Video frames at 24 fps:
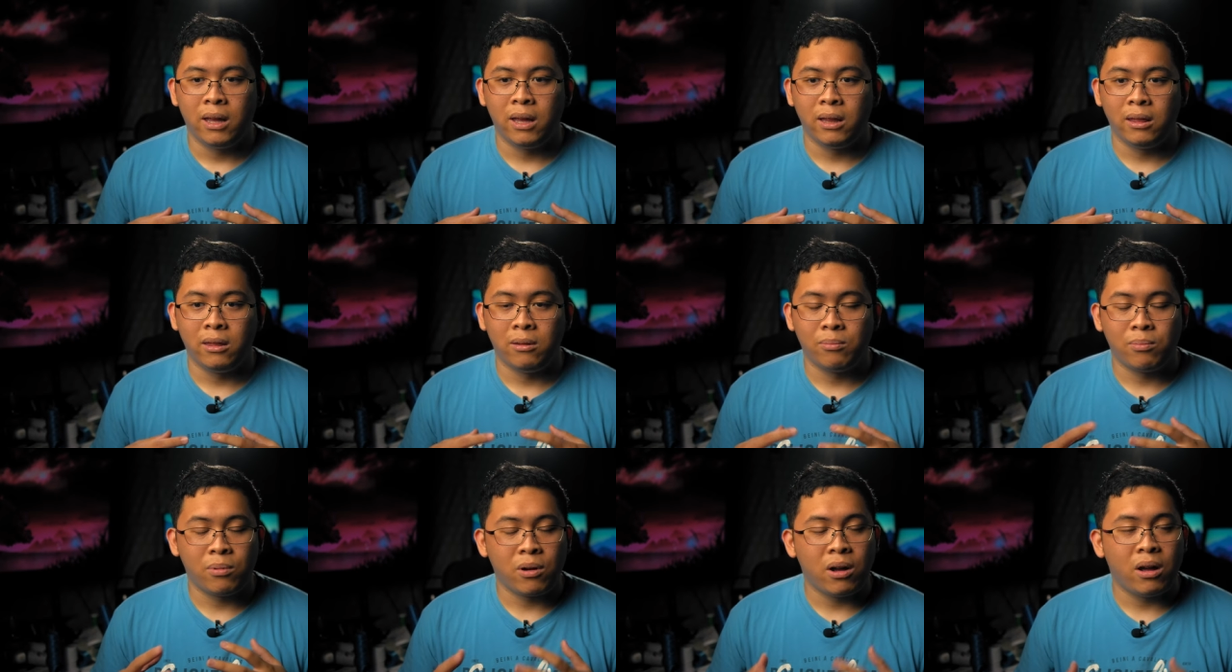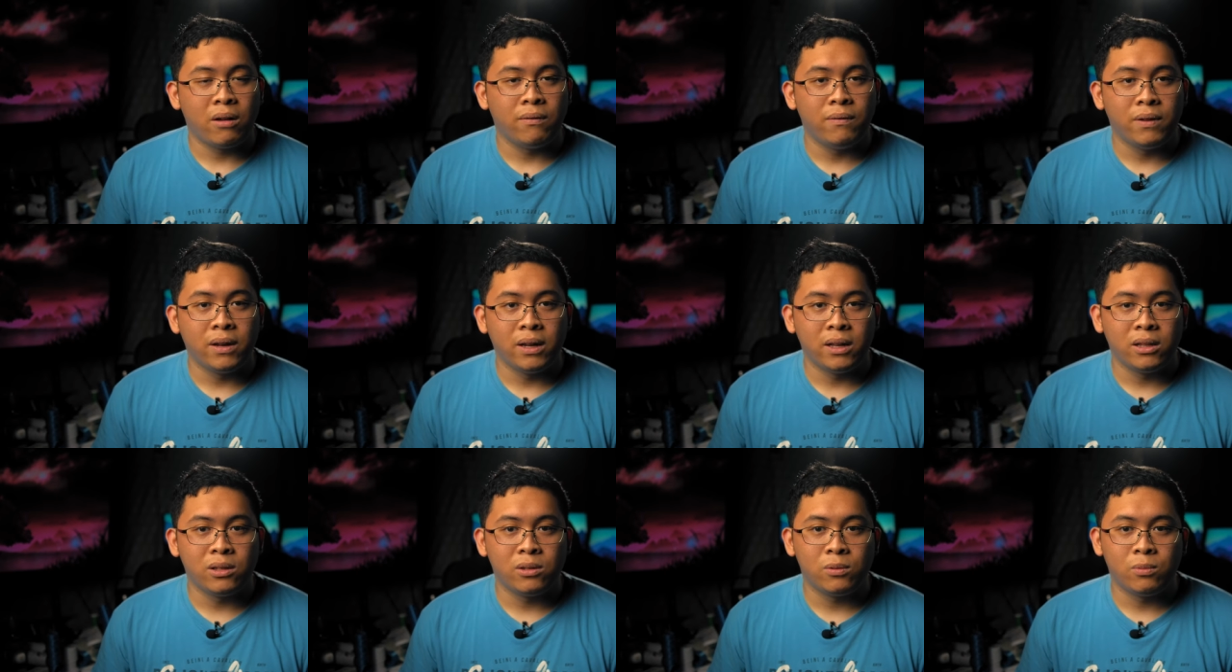in the
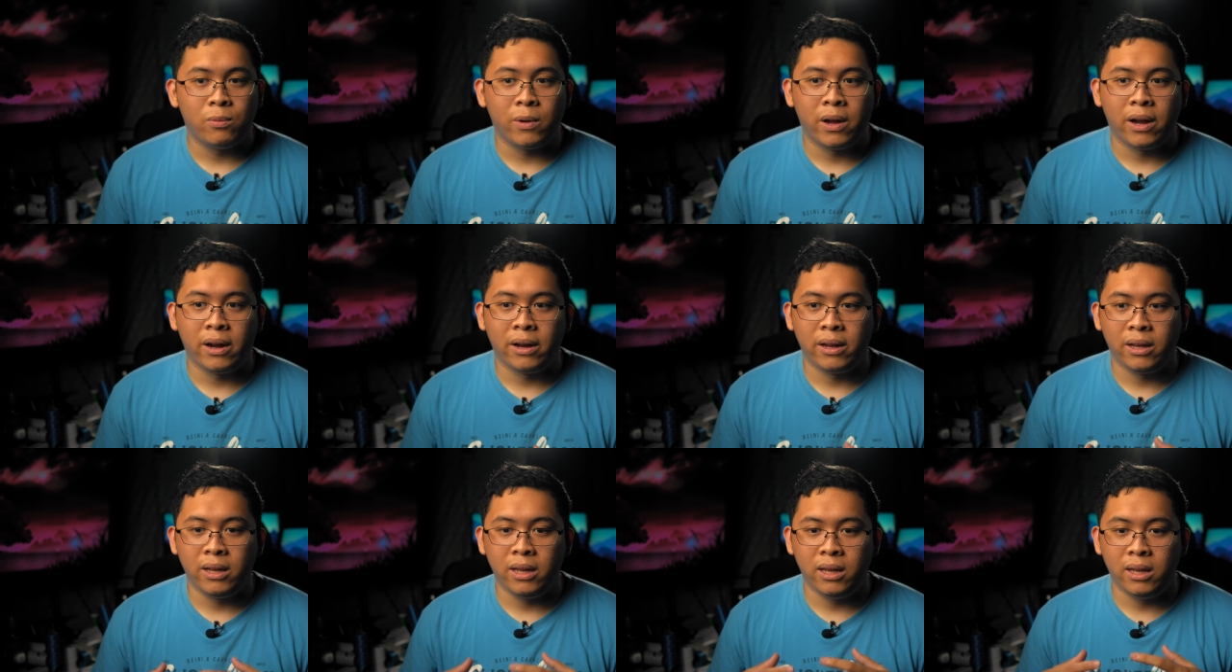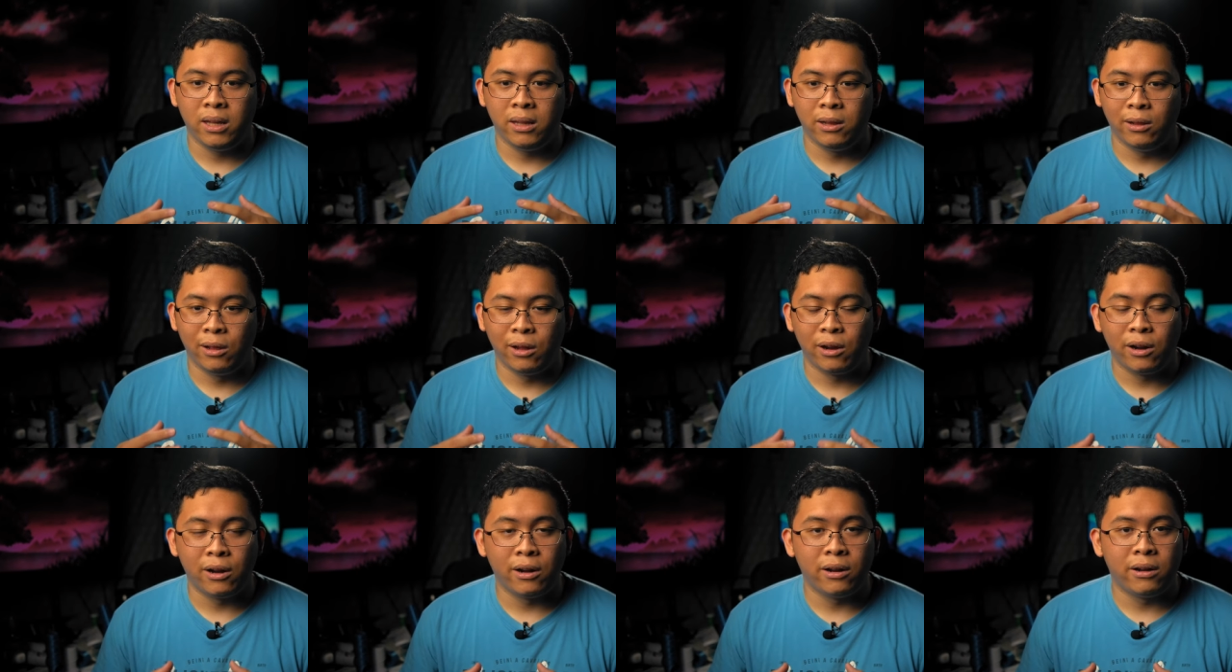province where he
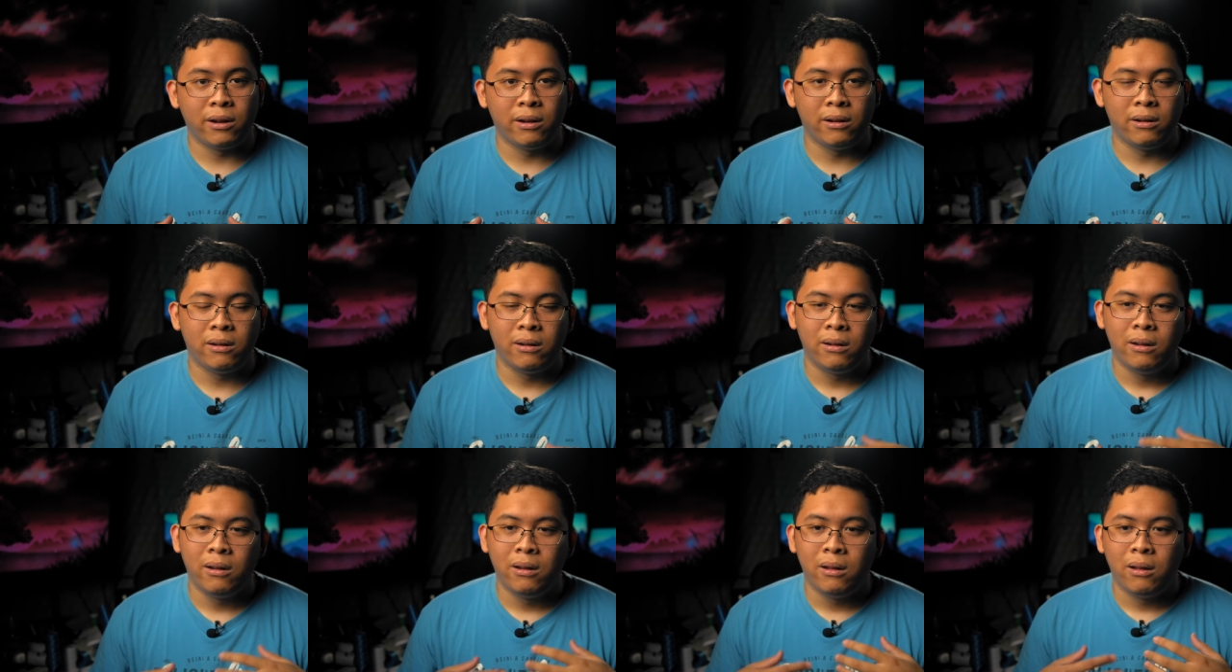learned